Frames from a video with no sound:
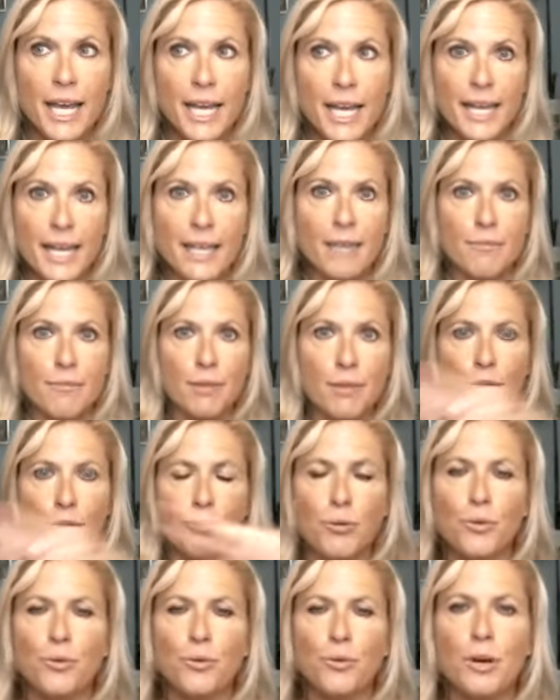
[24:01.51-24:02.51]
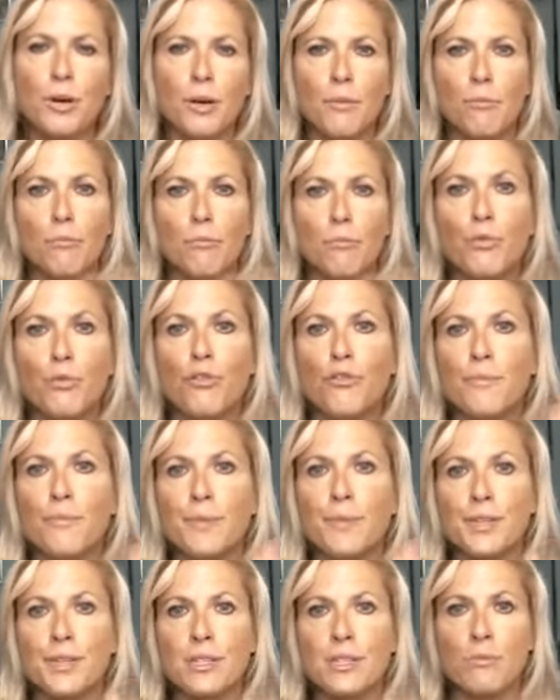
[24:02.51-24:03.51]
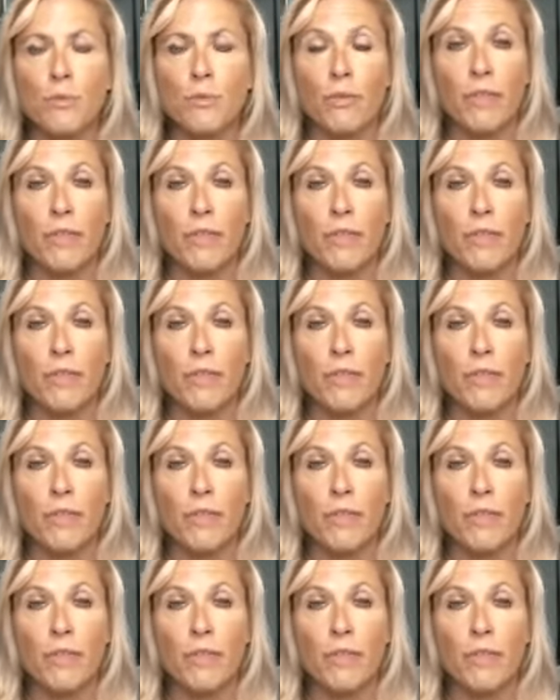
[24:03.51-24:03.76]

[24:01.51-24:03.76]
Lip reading: It can be through movement with